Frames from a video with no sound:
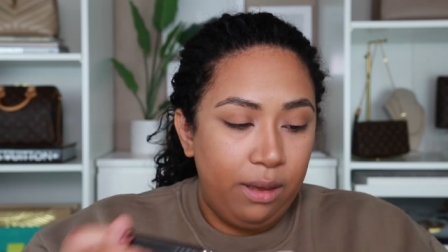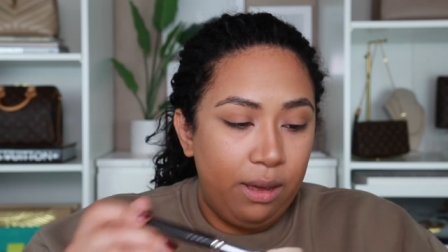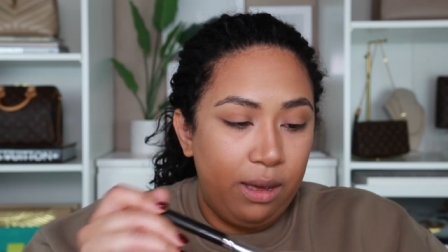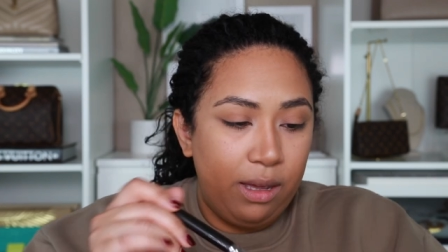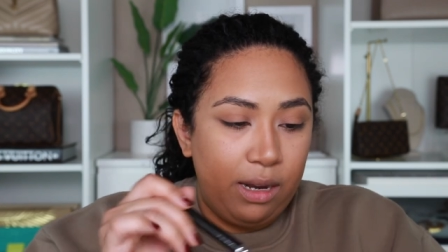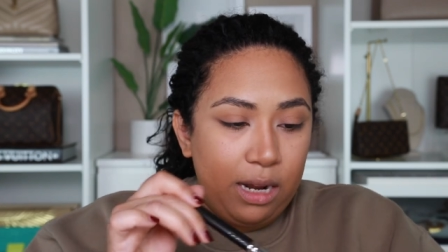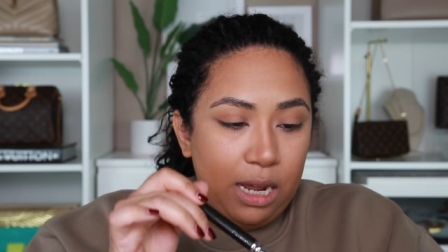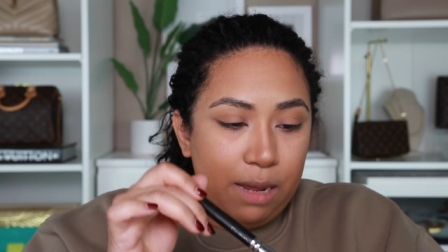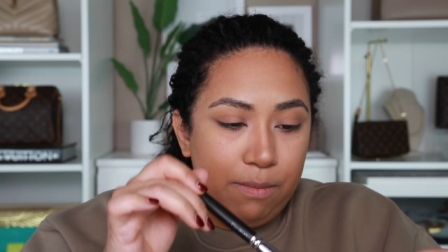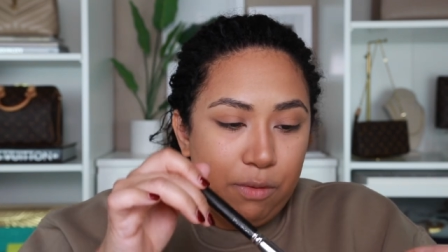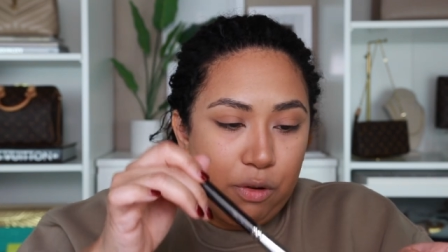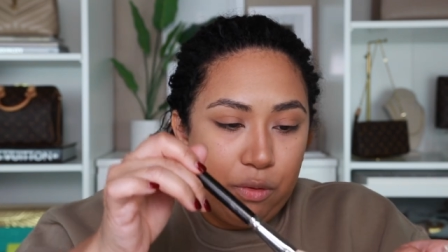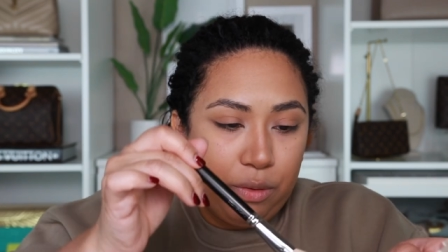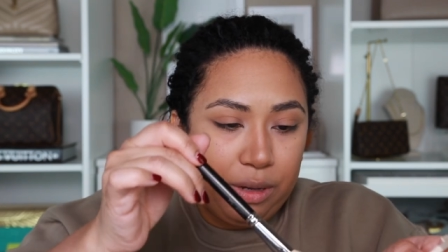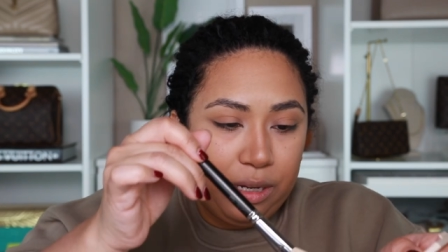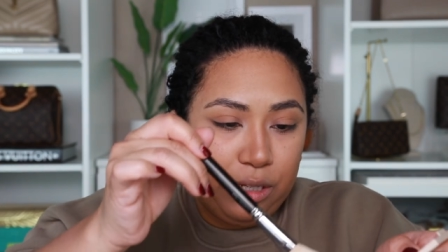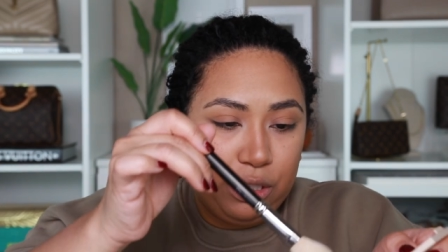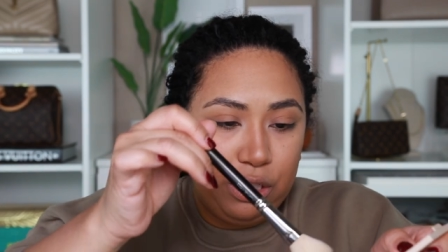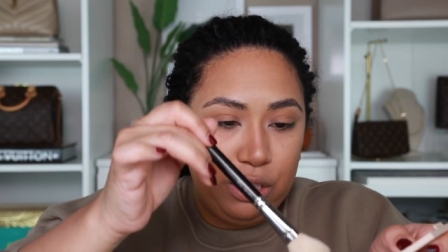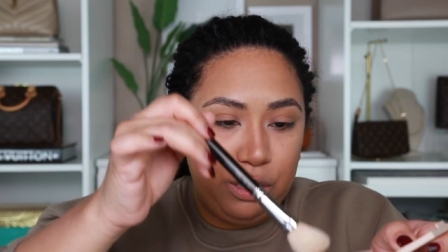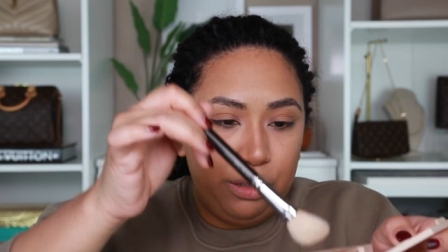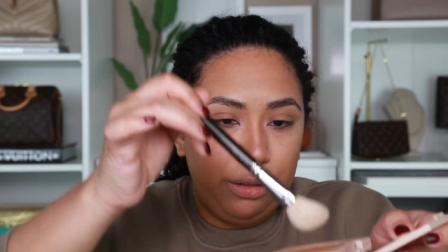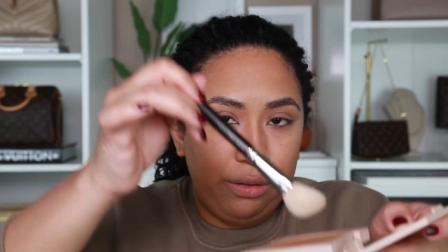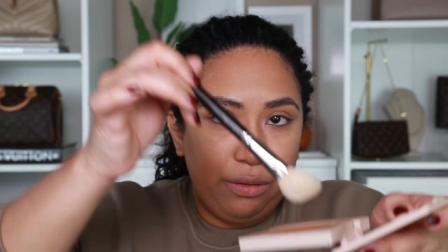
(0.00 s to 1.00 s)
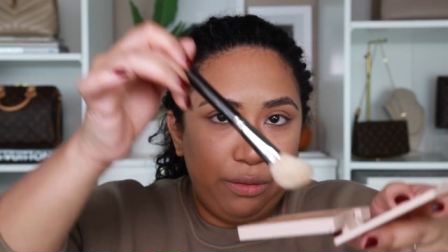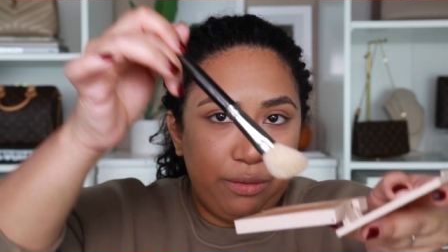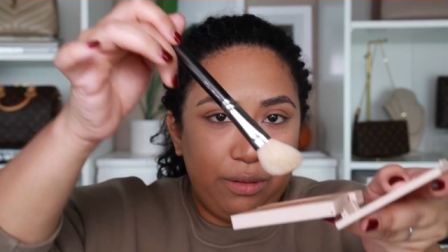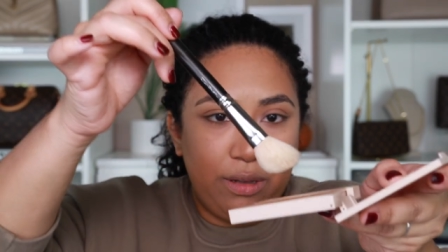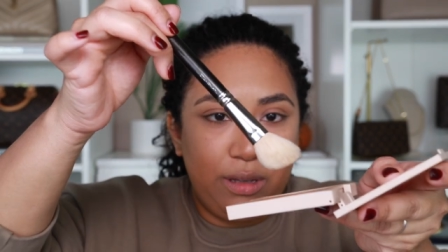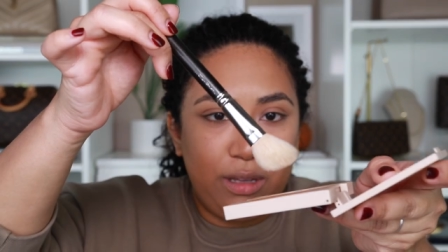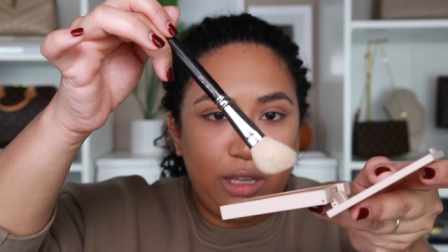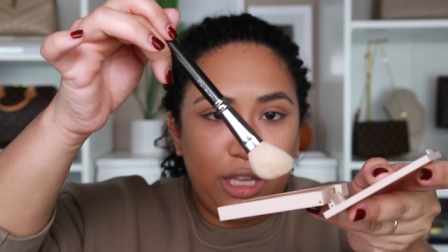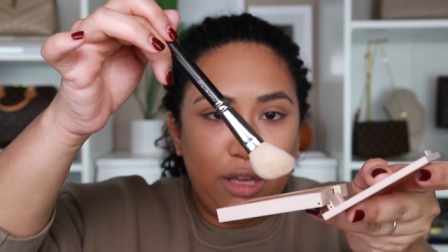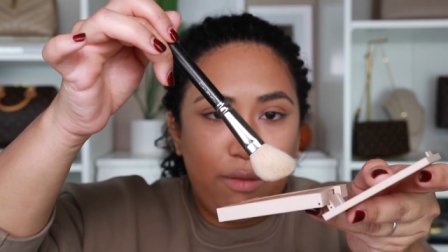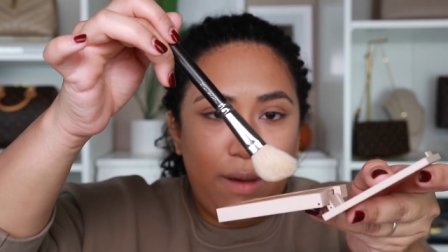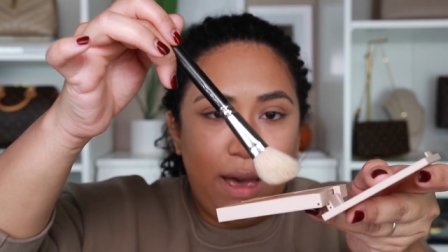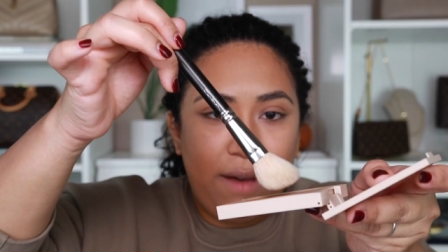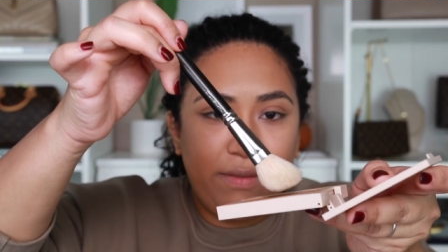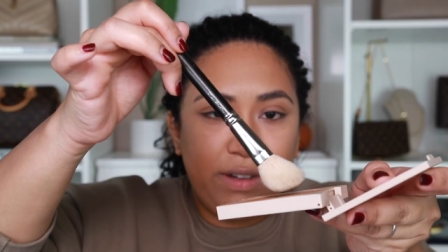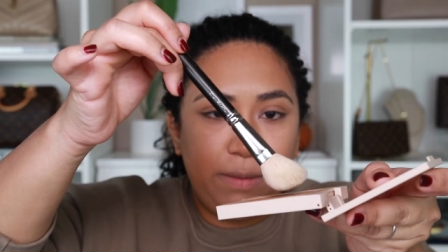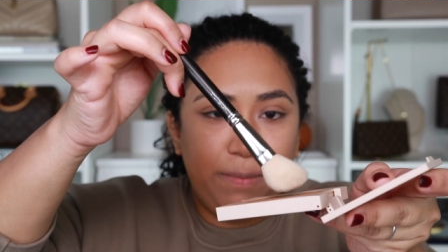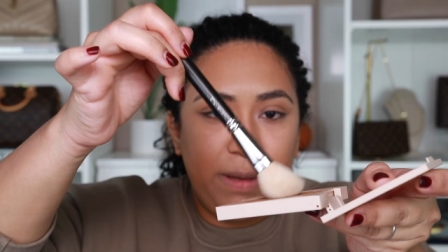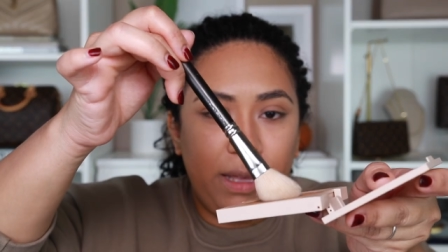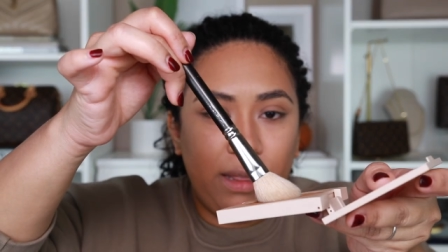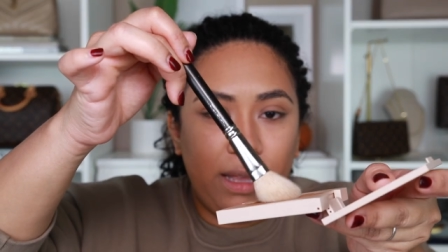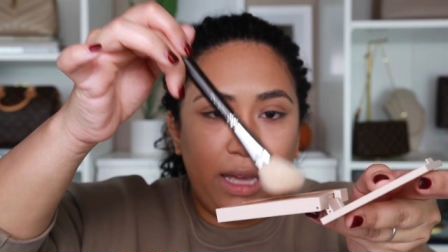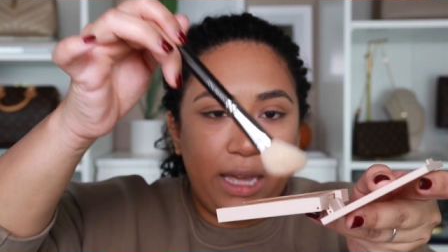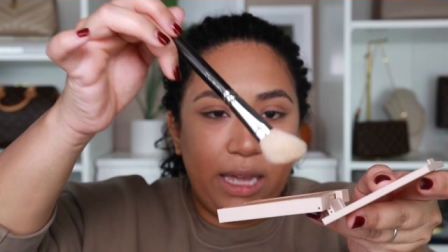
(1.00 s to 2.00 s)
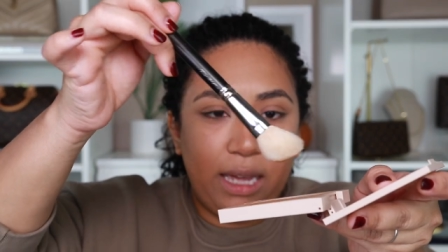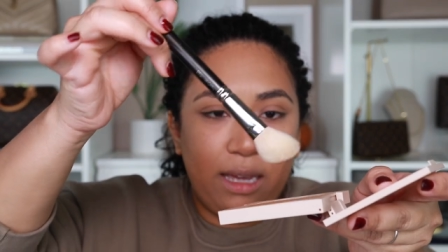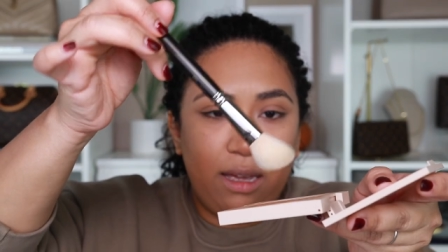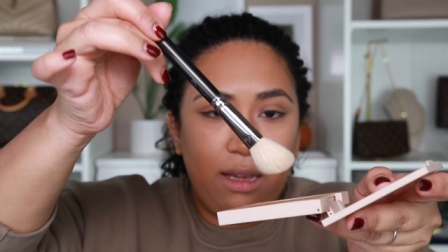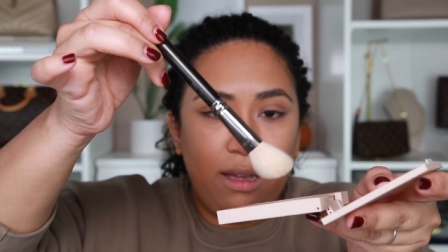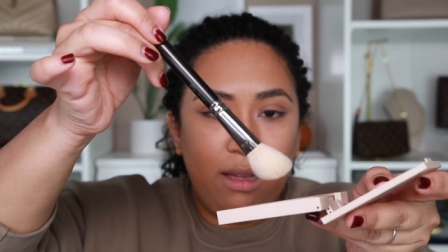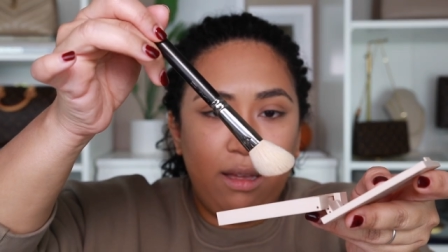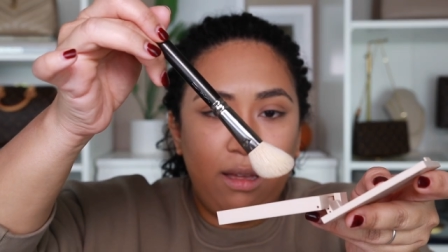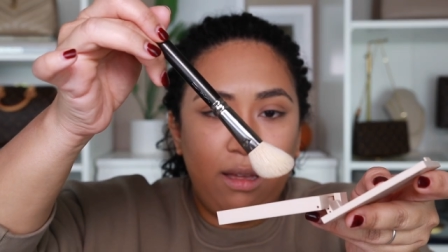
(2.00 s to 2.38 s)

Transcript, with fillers: and I'm going to, you have to be like